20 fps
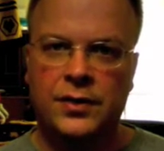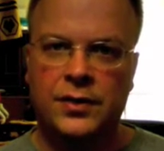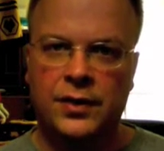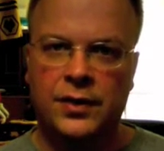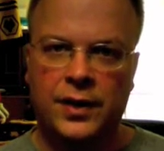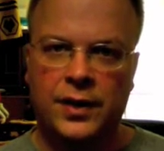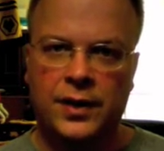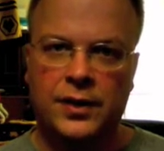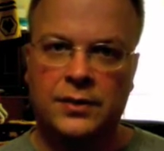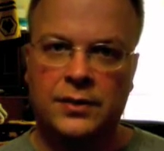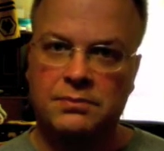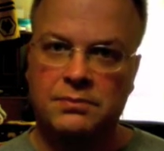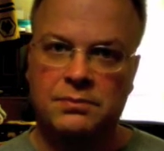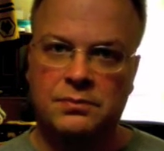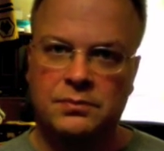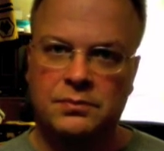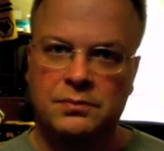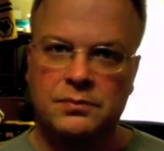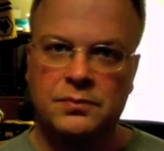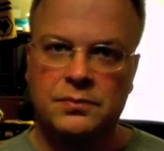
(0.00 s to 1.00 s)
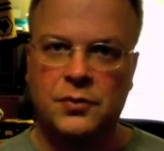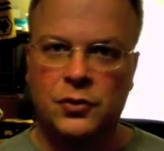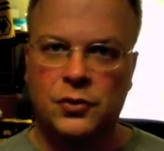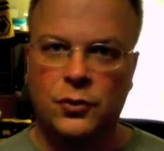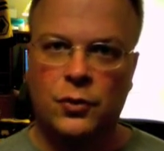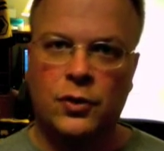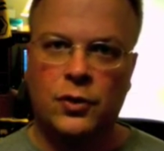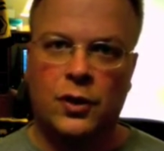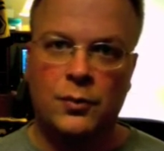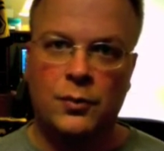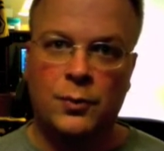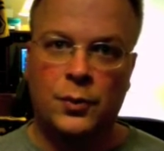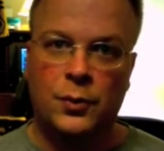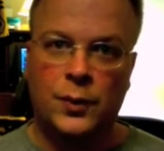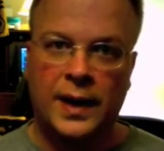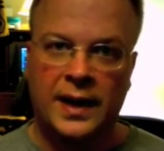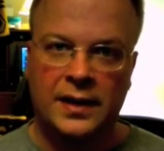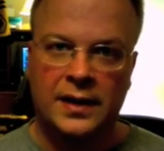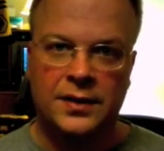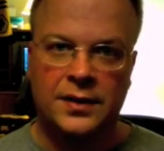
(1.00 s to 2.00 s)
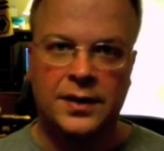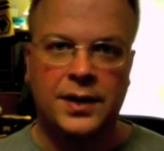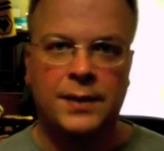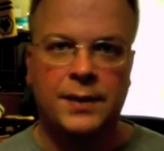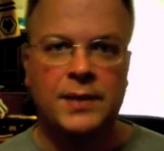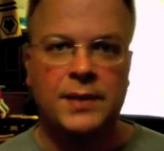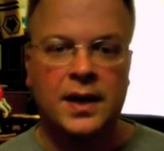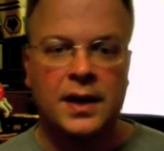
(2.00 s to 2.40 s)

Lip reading: to their so-called morality.